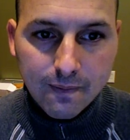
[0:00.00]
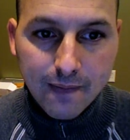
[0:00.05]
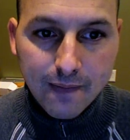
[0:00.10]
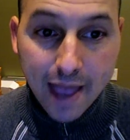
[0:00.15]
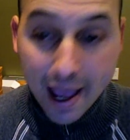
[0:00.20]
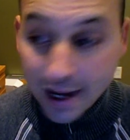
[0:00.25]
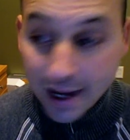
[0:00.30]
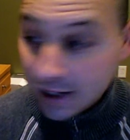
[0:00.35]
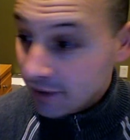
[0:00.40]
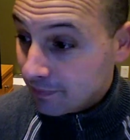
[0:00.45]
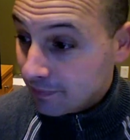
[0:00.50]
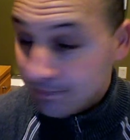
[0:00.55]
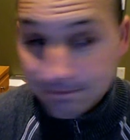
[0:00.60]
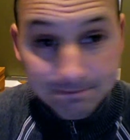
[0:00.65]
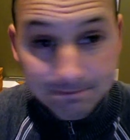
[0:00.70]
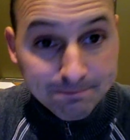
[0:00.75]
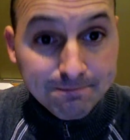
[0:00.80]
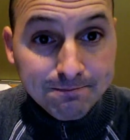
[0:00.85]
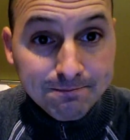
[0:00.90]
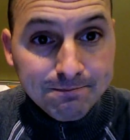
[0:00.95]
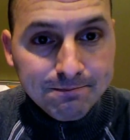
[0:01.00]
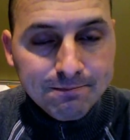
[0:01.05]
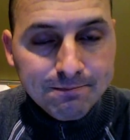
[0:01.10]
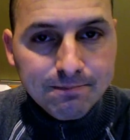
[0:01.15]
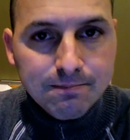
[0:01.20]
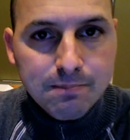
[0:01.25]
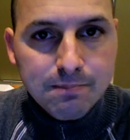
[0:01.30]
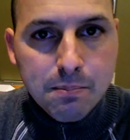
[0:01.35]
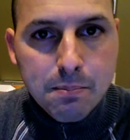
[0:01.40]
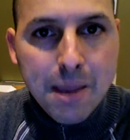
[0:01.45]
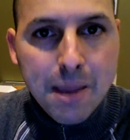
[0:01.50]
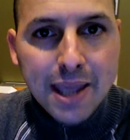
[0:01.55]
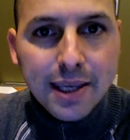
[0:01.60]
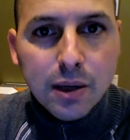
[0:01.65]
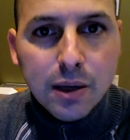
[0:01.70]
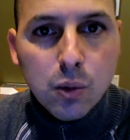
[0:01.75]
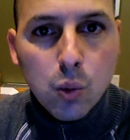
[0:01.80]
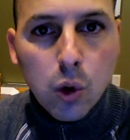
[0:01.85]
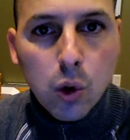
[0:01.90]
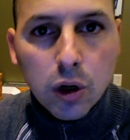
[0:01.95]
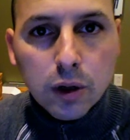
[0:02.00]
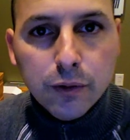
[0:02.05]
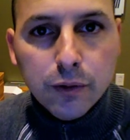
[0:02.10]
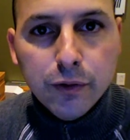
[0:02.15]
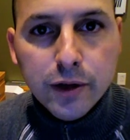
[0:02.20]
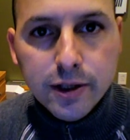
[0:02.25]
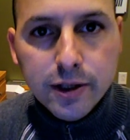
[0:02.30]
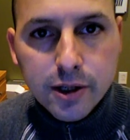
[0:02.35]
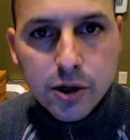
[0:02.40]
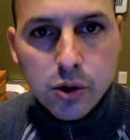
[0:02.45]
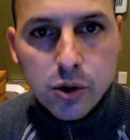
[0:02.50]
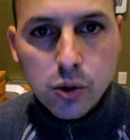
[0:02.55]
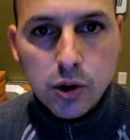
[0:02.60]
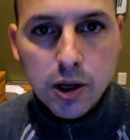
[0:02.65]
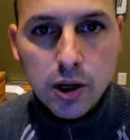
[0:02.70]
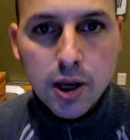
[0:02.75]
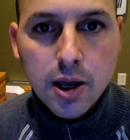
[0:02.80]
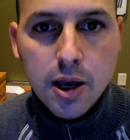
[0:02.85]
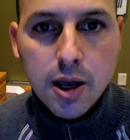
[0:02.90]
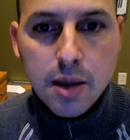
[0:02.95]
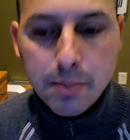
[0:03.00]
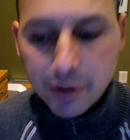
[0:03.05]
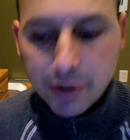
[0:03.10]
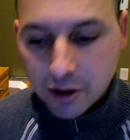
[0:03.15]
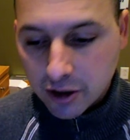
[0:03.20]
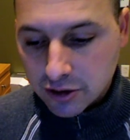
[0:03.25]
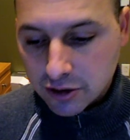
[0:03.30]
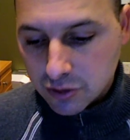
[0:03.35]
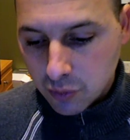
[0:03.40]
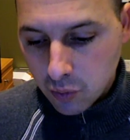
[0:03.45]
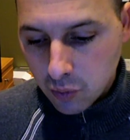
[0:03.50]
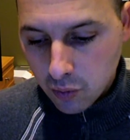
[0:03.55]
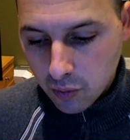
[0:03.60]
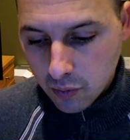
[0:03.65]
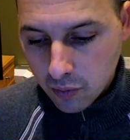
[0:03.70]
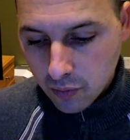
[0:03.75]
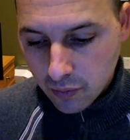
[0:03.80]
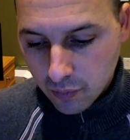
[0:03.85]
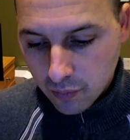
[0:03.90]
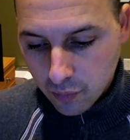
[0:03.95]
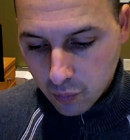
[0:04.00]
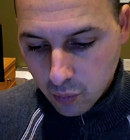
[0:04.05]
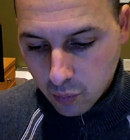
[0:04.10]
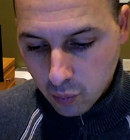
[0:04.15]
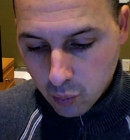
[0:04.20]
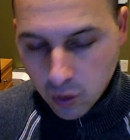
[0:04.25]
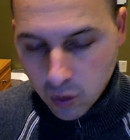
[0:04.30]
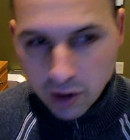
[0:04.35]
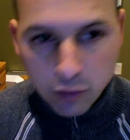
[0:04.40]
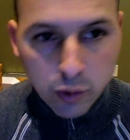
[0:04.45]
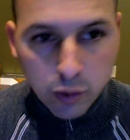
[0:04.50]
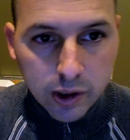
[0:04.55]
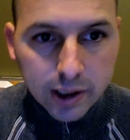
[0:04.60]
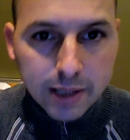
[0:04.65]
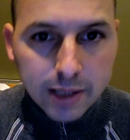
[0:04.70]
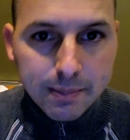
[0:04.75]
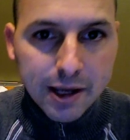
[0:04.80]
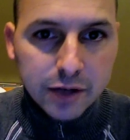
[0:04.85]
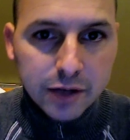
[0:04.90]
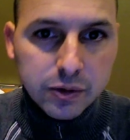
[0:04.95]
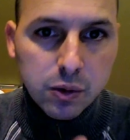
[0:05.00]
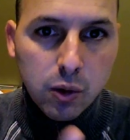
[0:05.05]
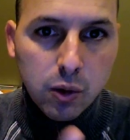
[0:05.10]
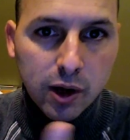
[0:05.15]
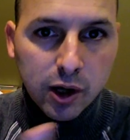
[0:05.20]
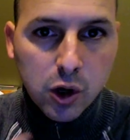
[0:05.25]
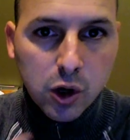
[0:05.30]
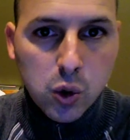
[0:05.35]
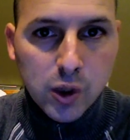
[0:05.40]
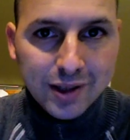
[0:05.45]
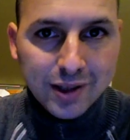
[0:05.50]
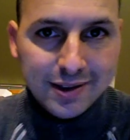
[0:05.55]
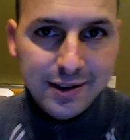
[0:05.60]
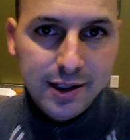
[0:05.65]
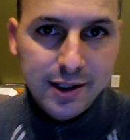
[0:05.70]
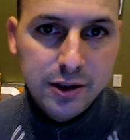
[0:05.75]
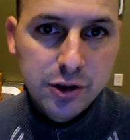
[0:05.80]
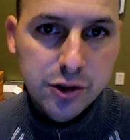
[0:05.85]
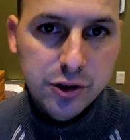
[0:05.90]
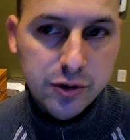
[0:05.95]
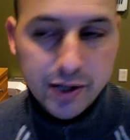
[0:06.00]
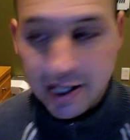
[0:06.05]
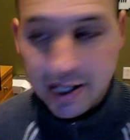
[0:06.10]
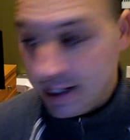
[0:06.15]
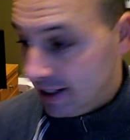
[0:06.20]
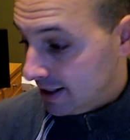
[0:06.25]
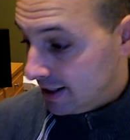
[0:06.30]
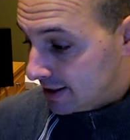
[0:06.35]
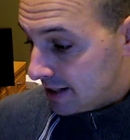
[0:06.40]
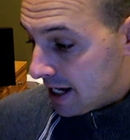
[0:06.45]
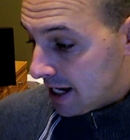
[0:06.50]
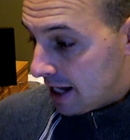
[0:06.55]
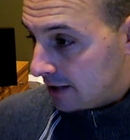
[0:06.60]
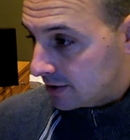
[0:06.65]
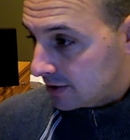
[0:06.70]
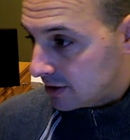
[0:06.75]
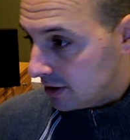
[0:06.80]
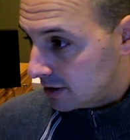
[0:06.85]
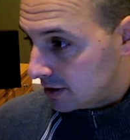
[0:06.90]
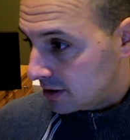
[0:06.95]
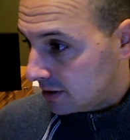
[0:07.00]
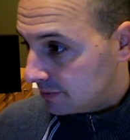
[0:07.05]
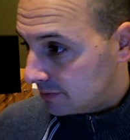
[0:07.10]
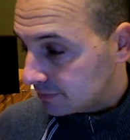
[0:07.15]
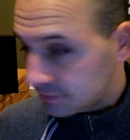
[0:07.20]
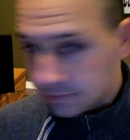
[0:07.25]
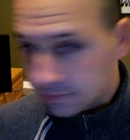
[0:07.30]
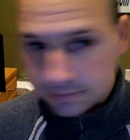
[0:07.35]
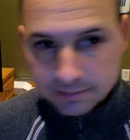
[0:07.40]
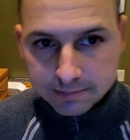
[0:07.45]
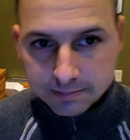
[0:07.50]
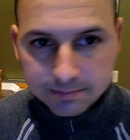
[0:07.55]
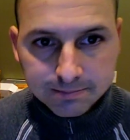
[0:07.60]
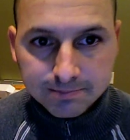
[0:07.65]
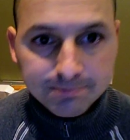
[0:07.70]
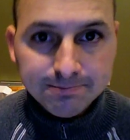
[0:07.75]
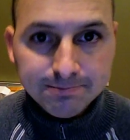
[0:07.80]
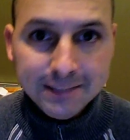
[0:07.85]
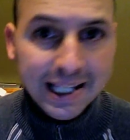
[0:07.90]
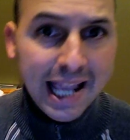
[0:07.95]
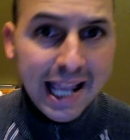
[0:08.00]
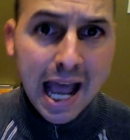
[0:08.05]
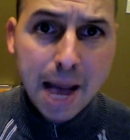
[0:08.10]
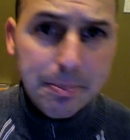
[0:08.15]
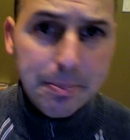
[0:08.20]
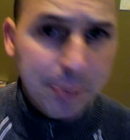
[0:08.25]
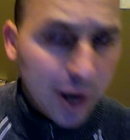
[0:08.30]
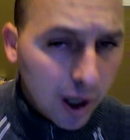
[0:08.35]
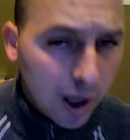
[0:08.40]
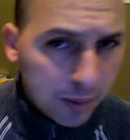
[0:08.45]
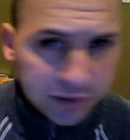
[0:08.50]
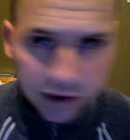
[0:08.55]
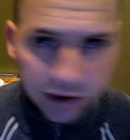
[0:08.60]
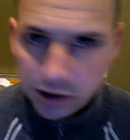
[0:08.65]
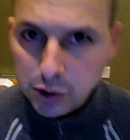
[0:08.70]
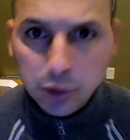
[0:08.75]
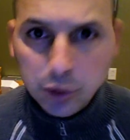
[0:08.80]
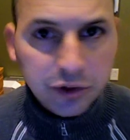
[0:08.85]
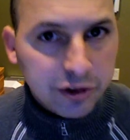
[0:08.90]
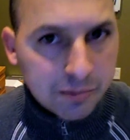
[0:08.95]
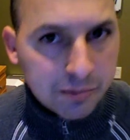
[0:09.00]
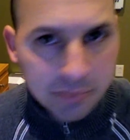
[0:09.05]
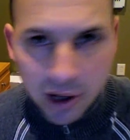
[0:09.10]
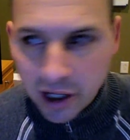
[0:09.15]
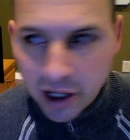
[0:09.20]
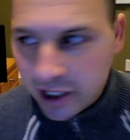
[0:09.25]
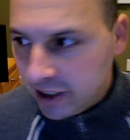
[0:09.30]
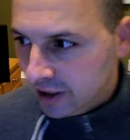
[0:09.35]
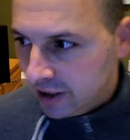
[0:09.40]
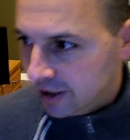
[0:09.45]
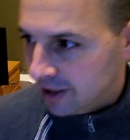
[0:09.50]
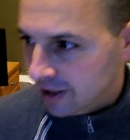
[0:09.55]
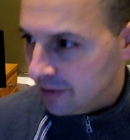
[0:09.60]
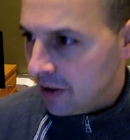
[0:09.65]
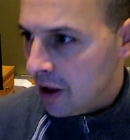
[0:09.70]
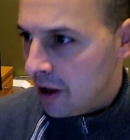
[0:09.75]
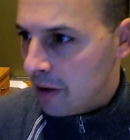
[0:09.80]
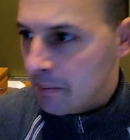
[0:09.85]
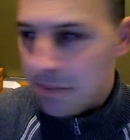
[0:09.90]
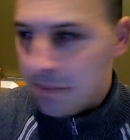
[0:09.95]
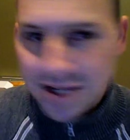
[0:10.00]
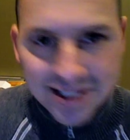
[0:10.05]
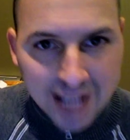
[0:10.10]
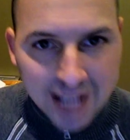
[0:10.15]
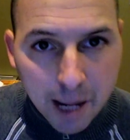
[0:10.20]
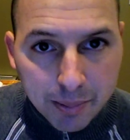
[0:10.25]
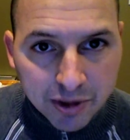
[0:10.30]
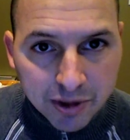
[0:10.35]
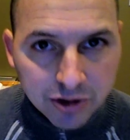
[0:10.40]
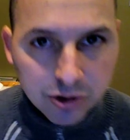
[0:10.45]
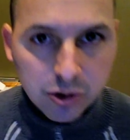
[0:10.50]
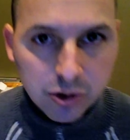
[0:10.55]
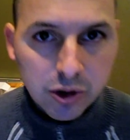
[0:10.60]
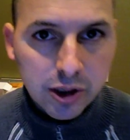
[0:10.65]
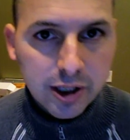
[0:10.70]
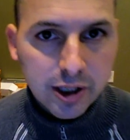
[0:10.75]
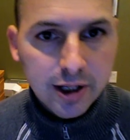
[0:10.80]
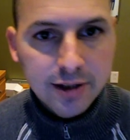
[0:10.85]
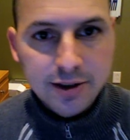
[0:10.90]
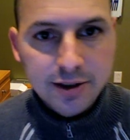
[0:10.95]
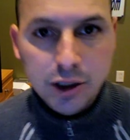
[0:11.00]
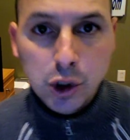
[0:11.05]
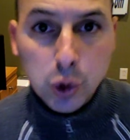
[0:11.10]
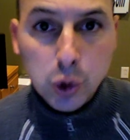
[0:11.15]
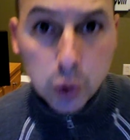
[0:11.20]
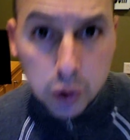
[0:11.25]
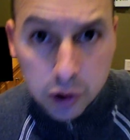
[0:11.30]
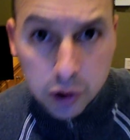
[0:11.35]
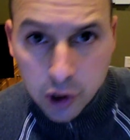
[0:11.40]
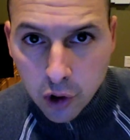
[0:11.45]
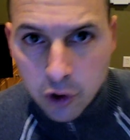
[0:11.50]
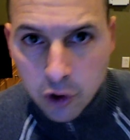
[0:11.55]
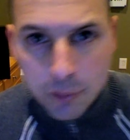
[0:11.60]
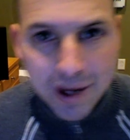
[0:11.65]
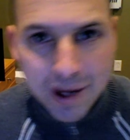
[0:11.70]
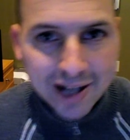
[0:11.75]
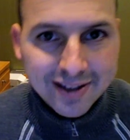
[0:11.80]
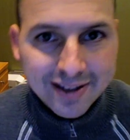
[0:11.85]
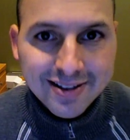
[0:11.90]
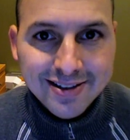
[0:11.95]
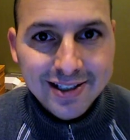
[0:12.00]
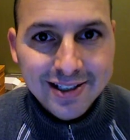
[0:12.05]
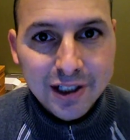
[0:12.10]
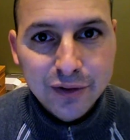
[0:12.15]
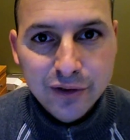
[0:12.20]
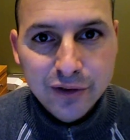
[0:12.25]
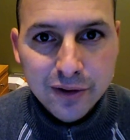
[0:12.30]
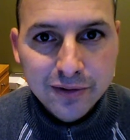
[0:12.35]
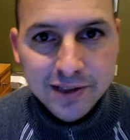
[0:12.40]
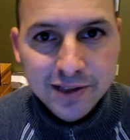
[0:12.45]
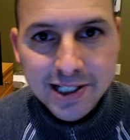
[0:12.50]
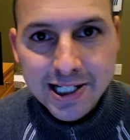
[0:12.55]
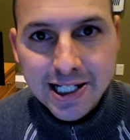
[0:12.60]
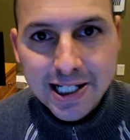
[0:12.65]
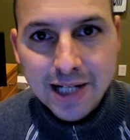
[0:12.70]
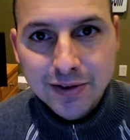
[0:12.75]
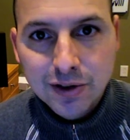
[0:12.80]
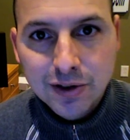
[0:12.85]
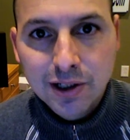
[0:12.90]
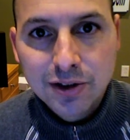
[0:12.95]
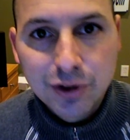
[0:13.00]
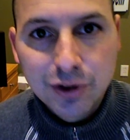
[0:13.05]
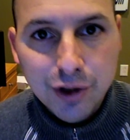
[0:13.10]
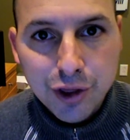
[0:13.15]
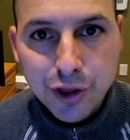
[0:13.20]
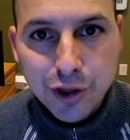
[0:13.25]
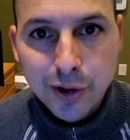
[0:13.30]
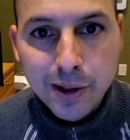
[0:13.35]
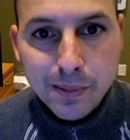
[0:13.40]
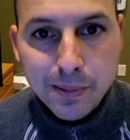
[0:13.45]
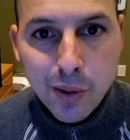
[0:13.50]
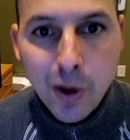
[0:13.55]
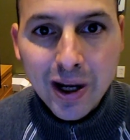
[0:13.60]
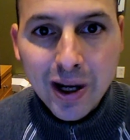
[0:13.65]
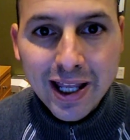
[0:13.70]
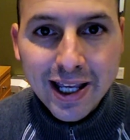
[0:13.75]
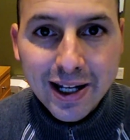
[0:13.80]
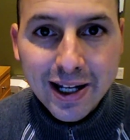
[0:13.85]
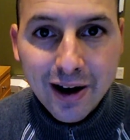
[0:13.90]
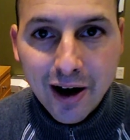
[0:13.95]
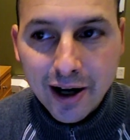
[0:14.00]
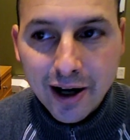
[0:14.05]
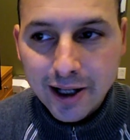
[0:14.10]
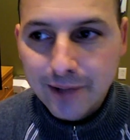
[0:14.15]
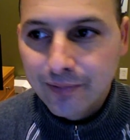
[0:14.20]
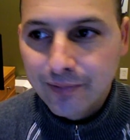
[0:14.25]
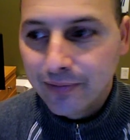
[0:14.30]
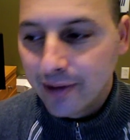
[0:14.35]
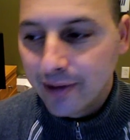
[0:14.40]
and make it work for you? Because what really makes me want to quit the industry, and it's not just gap ups and losing money and missed opportunities and Google going back to 615 after I took a 30-point hit on it,